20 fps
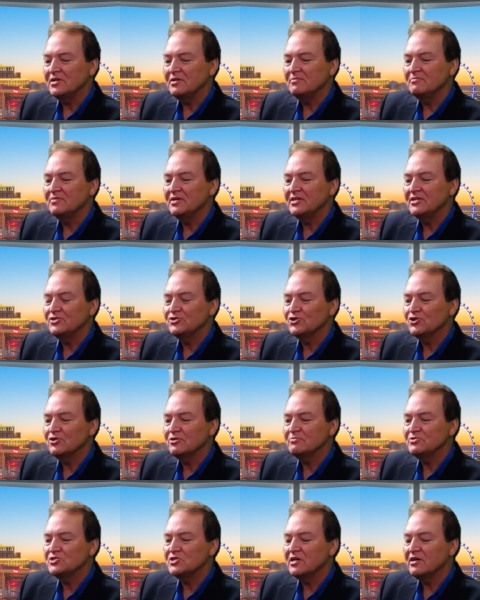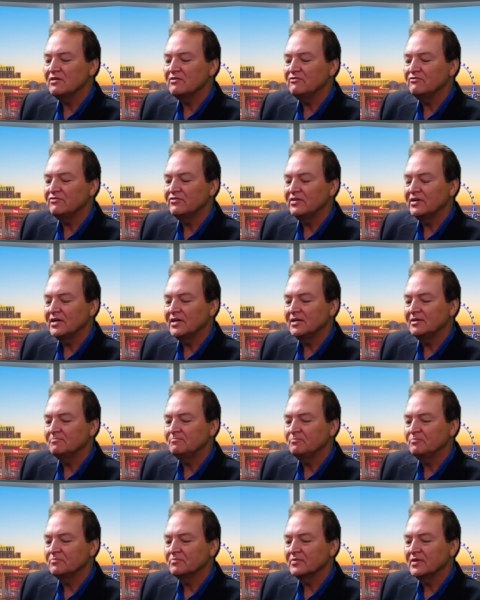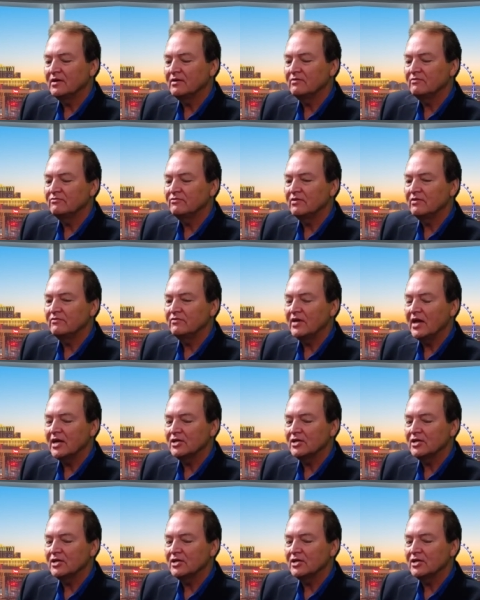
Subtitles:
but in terms of the